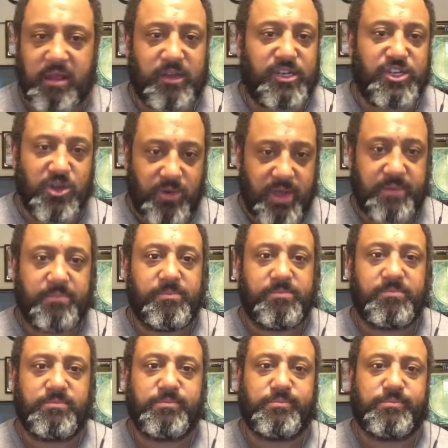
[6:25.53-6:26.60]
Do
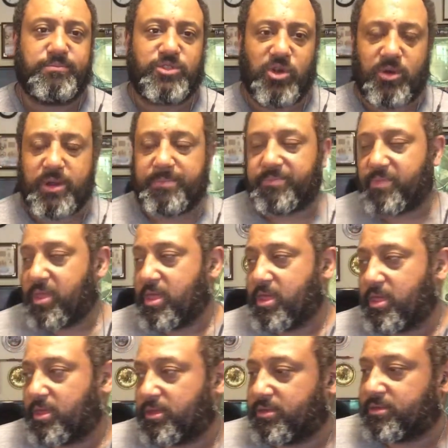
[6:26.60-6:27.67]
it.
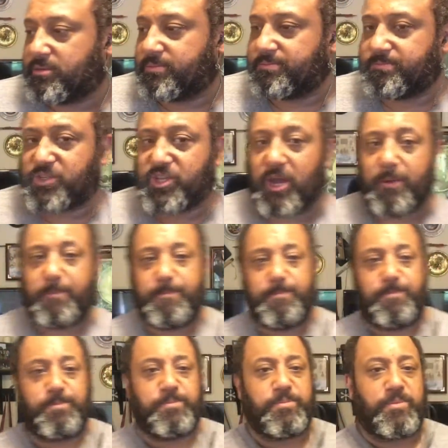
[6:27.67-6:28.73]
So
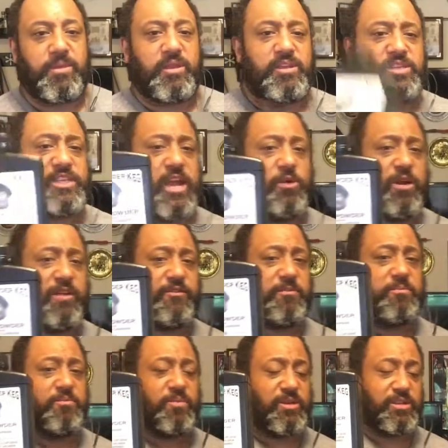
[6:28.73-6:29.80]
stay away
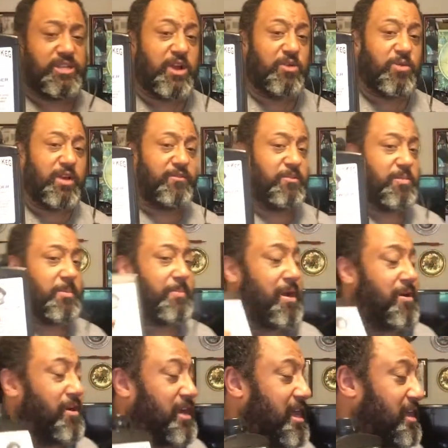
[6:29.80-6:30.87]
from the
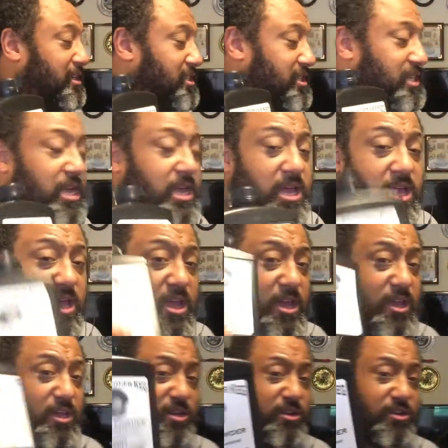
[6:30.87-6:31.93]
Pyrodex.
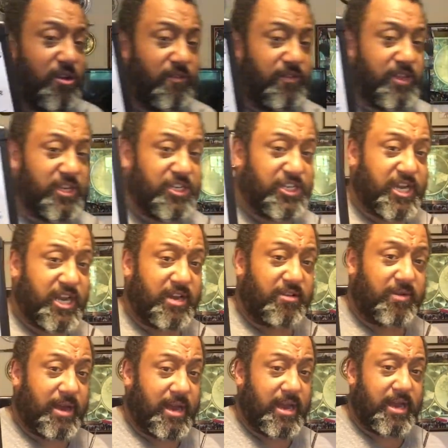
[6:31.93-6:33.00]
Go for this shit
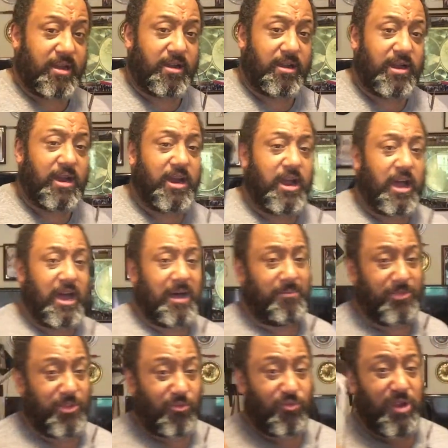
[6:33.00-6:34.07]
right here.
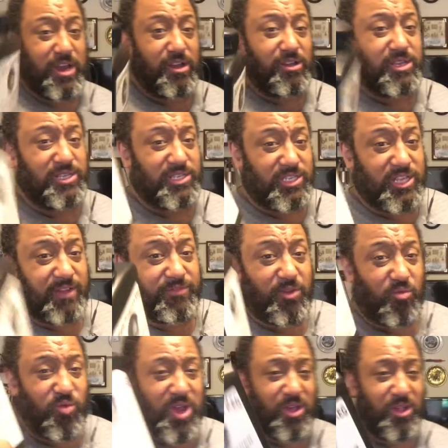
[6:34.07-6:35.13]
The real stuff, the
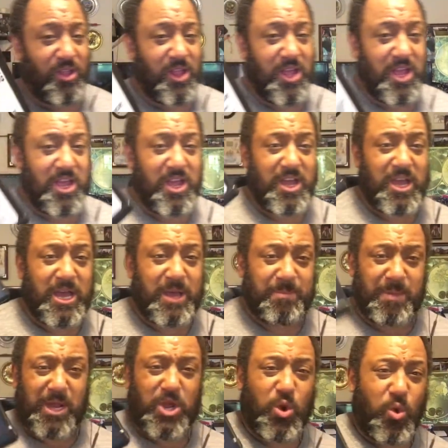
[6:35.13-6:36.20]
real
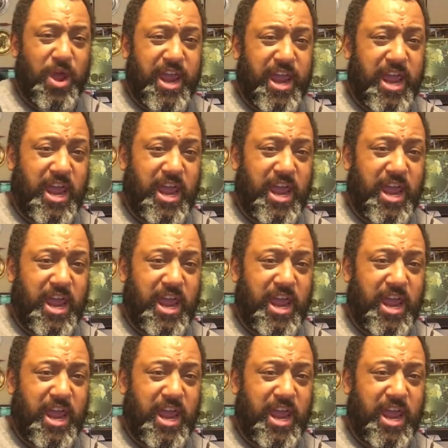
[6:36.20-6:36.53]
McCoy.